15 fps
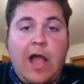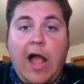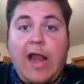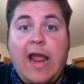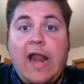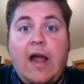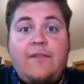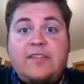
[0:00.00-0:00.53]

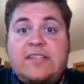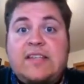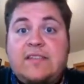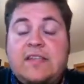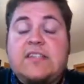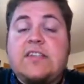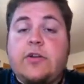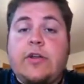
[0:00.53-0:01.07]
And obviously
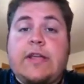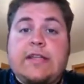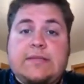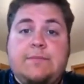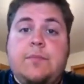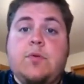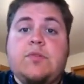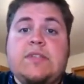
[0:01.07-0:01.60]
this year he
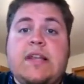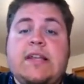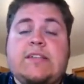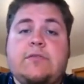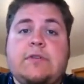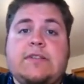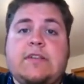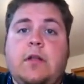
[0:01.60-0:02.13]
gets boosted
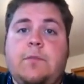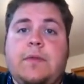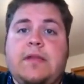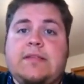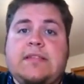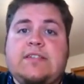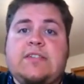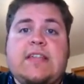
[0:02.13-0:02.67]
as a result
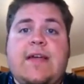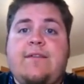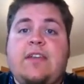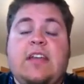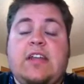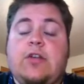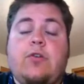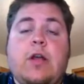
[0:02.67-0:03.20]
because he's just
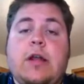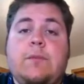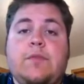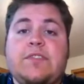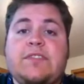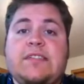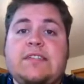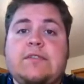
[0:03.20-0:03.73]
having an
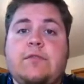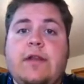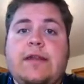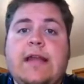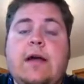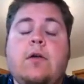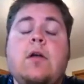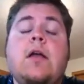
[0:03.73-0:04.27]
incredible season
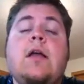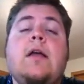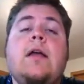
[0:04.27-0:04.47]
right now,